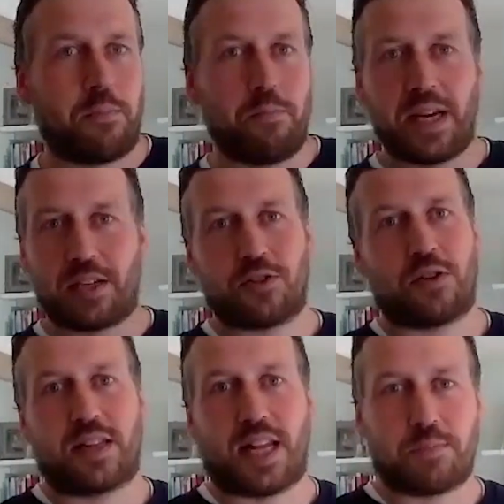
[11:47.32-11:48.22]
Making sure
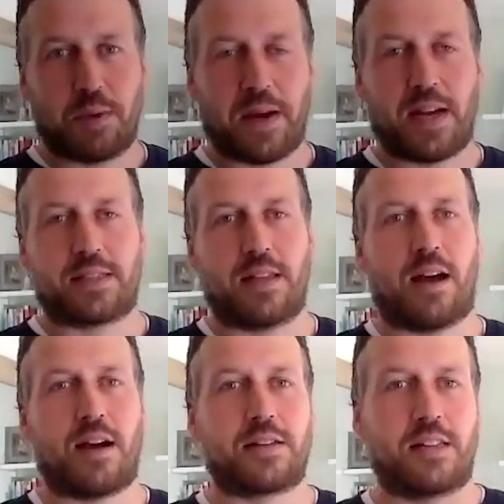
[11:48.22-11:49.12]
that that's been passed
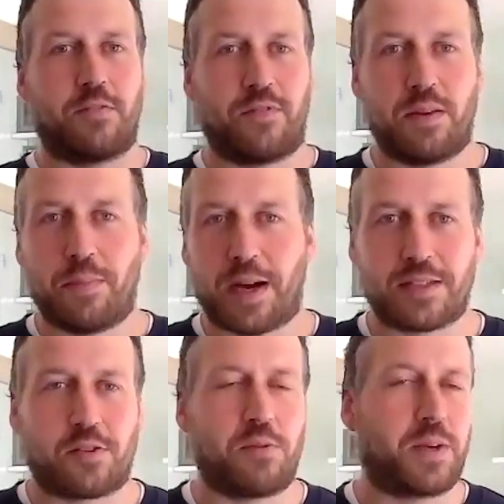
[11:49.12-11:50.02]
along, that the feedback
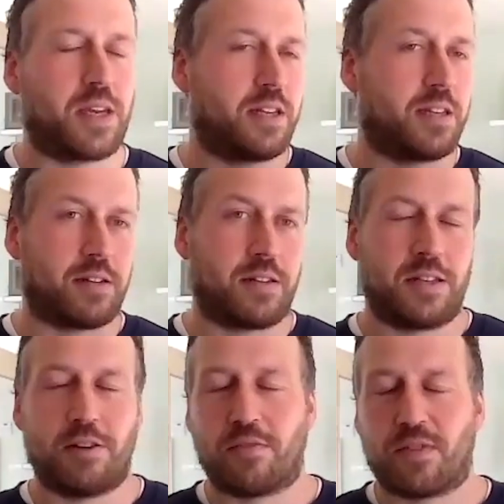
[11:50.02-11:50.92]
is coming in, that,
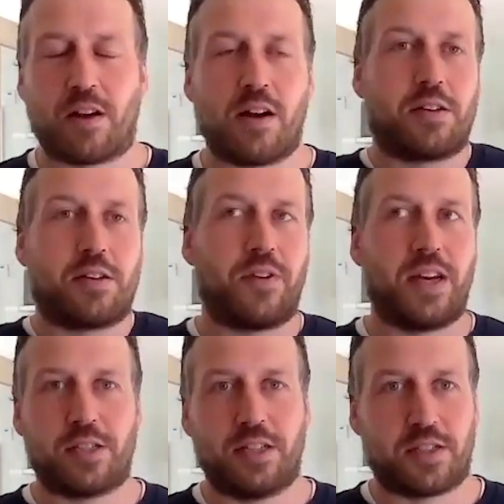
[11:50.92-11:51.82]
if the content
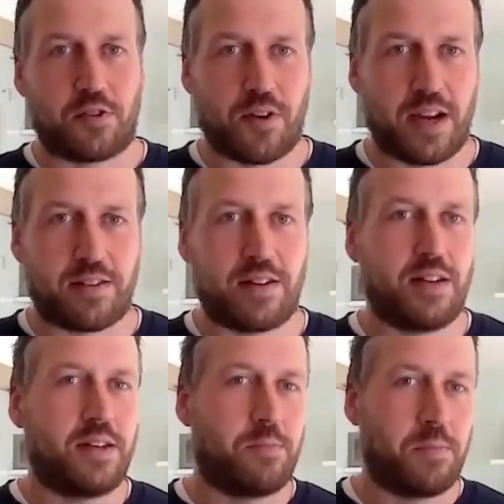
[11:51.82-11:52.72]
creation isn't great,
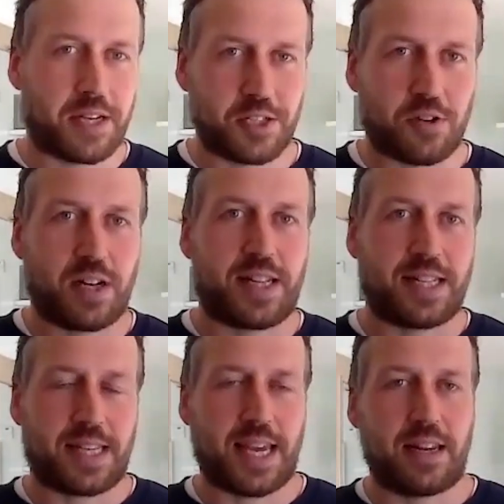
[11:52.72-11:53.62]
making sure that
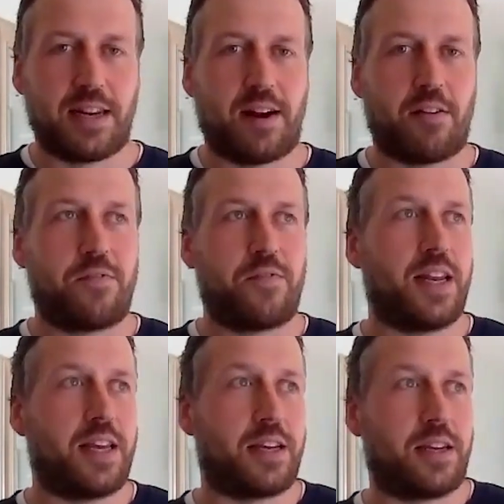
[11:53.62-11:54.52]
that's getting there and
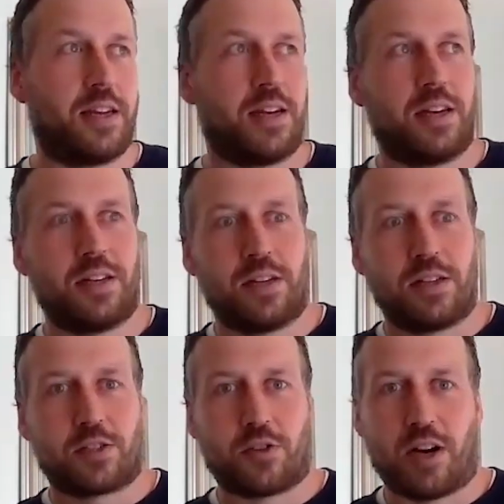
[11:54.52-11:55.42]
feeling
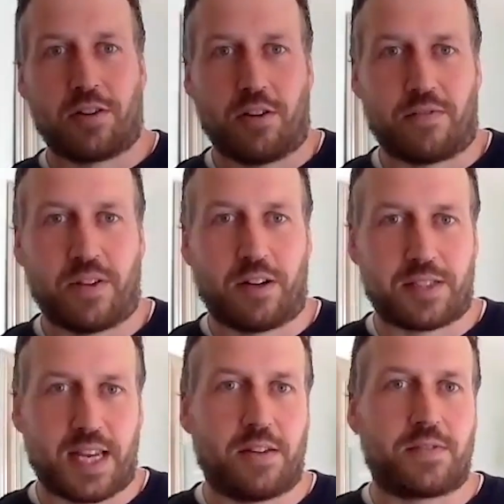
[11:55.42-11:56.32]
strong enough in
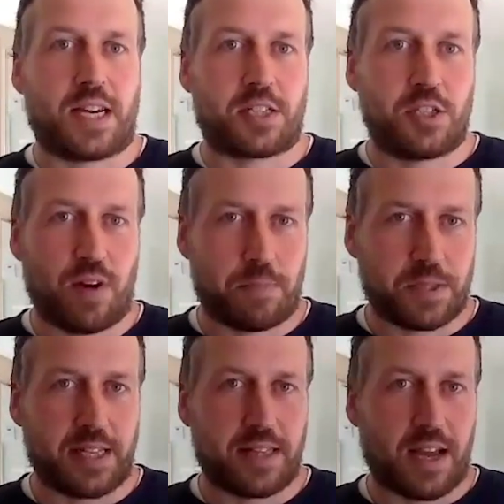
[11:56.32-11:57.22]
ourselves to actually
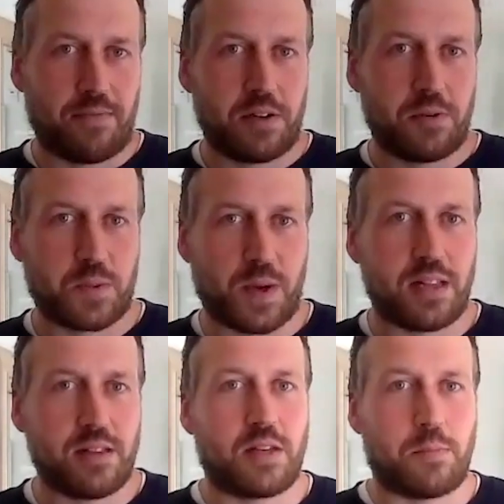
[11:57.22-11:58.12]
represent that view as
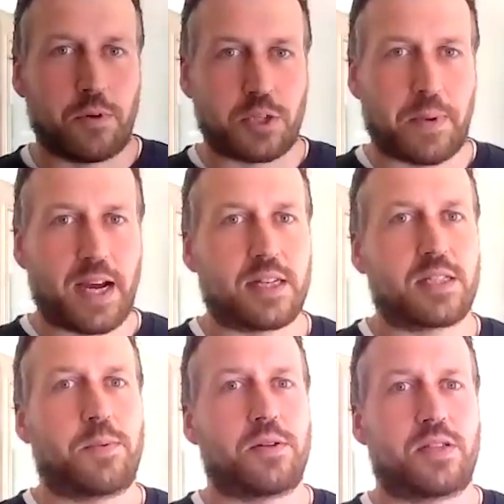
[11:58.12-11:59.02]
well and push back, as
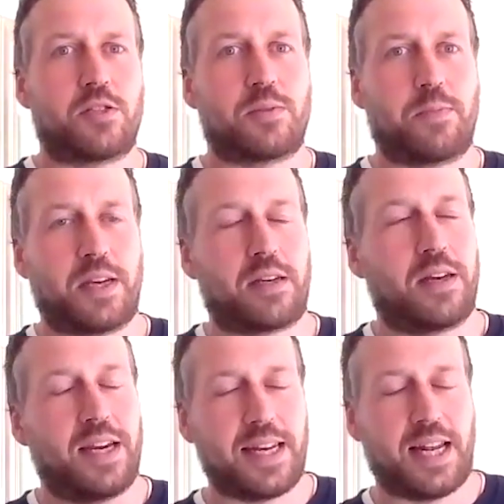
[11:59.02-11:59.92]
opposed to just being
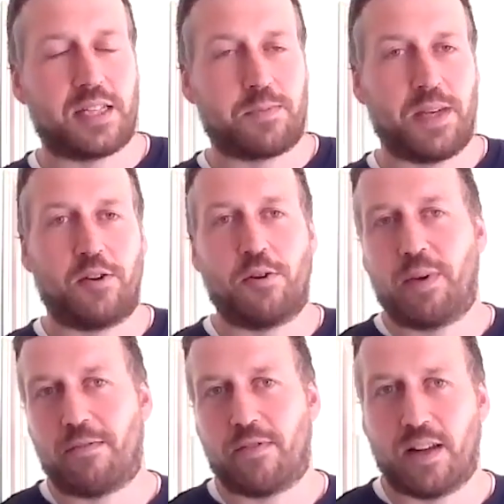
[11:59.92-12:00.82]
an LSP who
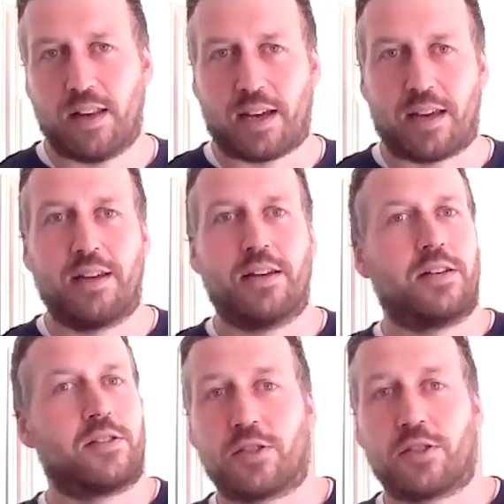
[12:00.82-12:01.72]
may feel like,
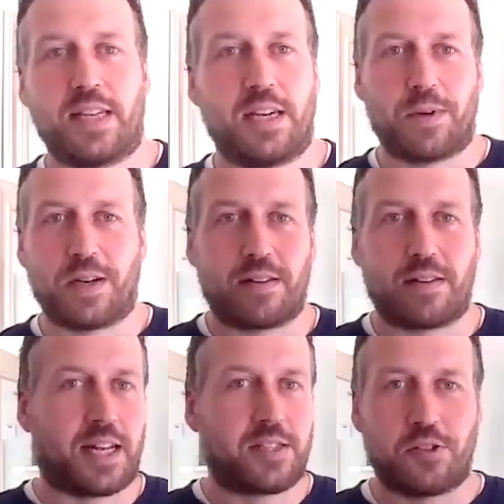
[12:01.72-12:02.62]
just with it.
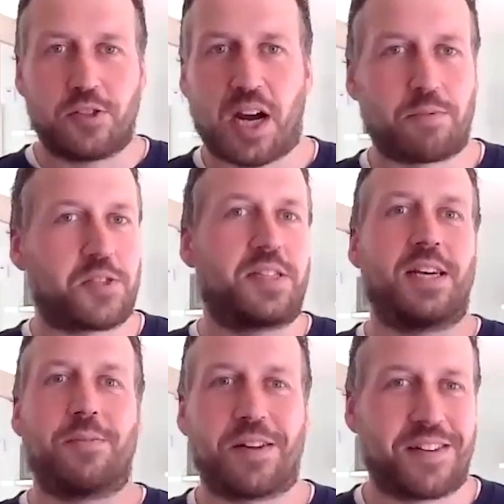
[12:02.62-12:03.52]
That's your job, just
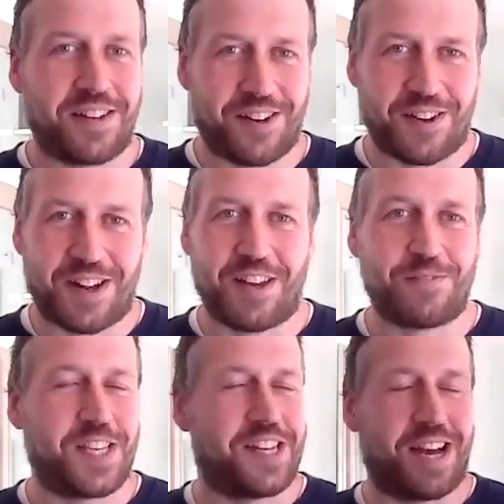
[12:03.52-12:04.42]
deal with it. And
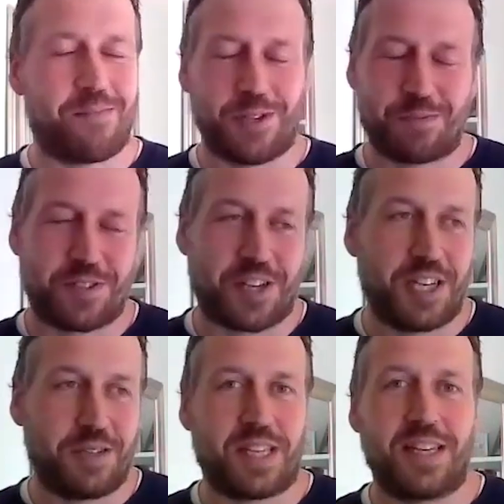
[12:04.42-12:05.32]
I've seen that multiple
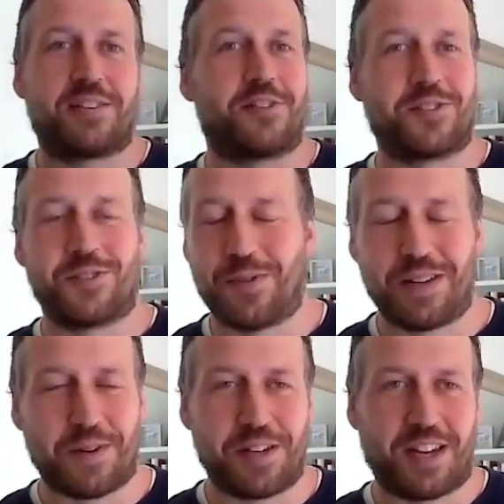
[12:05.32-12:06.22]
times. It doesn't do
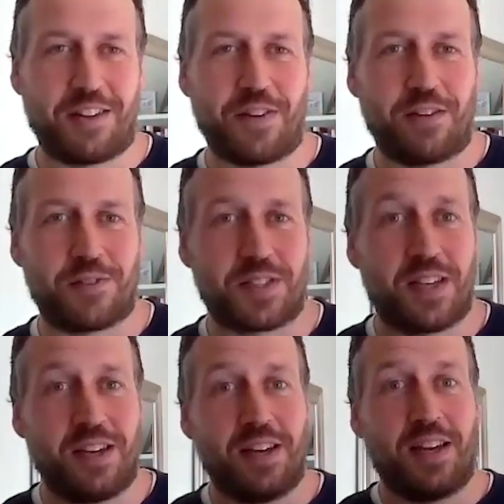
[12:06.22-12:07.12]
anybody any favors.
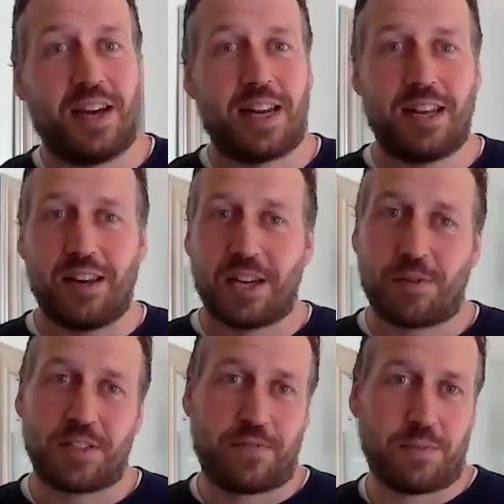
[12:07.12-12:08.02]
And then
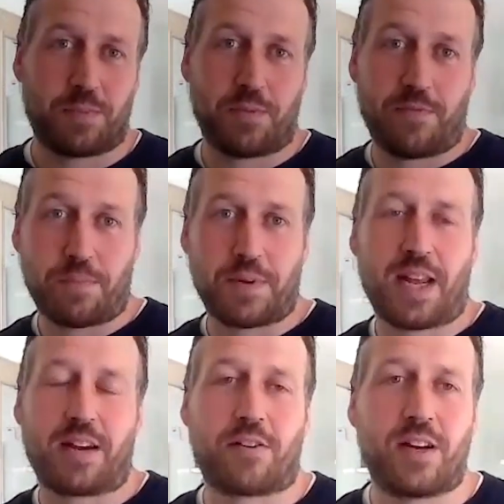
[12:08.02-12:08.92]
likewise, flipping
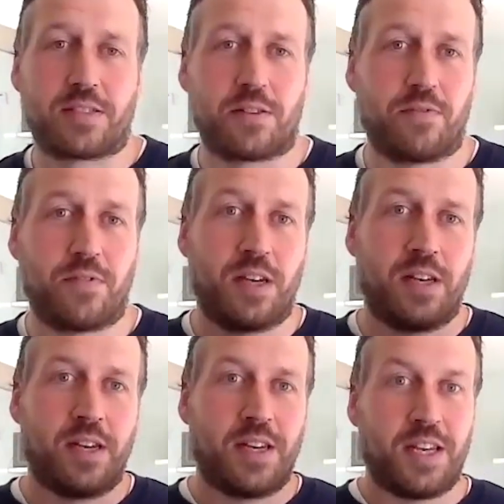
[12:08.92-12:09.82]
that across, of
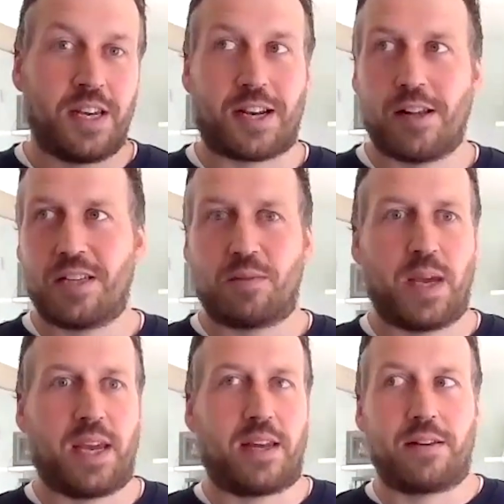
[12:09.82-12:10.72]
a client
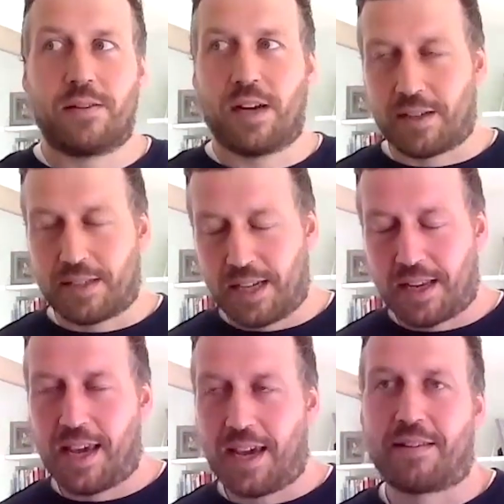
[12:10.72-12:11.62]
may
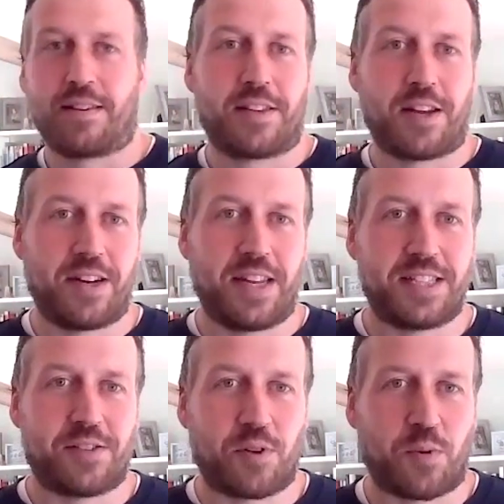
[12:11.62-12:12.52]
articulate their
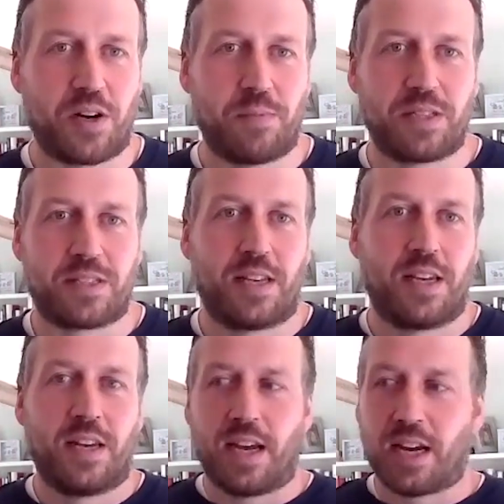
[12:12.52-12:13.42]
needs and requirements,
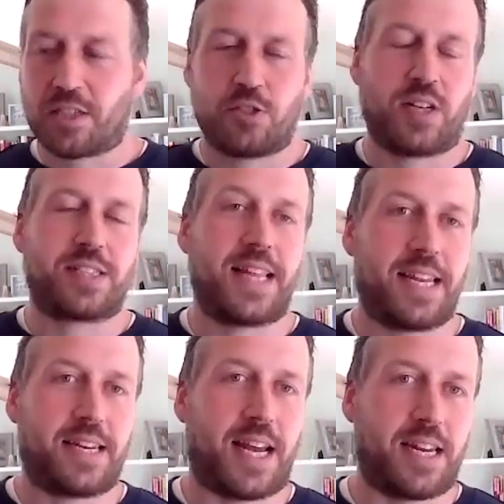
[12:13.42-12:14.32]
actually
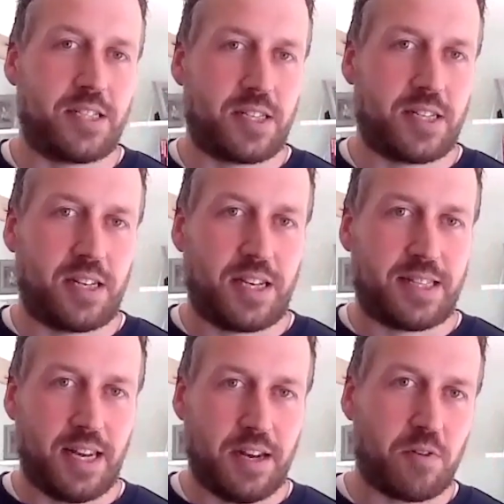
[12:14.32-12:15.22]
translating that into a
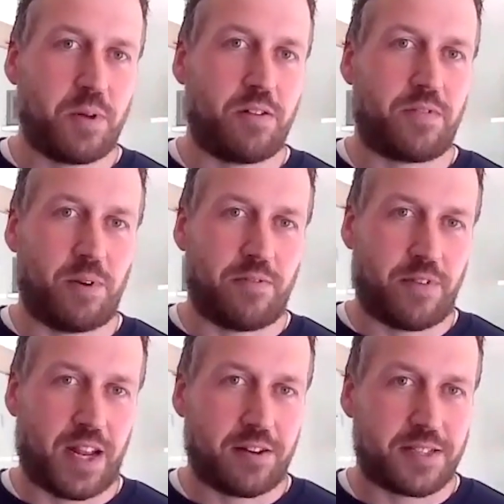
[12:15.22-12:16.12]
deliverable from a
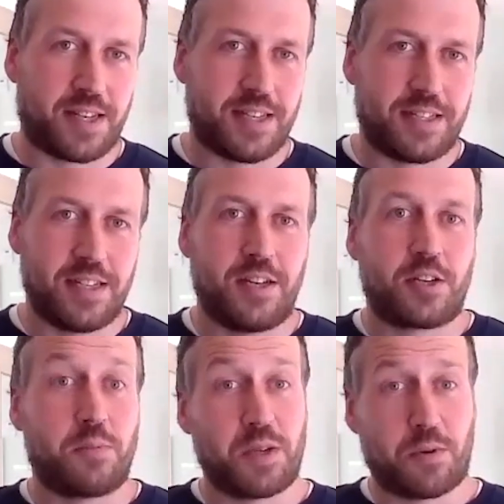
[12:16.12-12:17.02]
vendor side
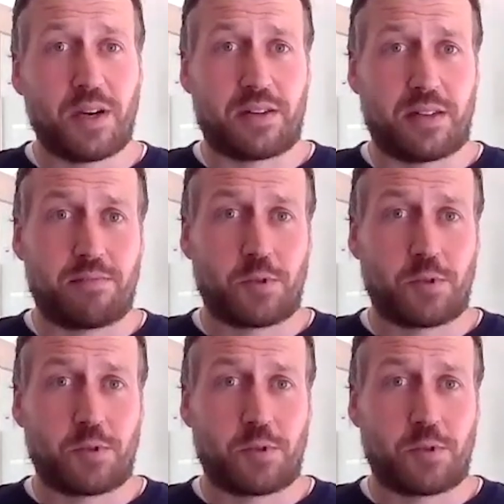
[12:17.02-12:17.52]
can be quite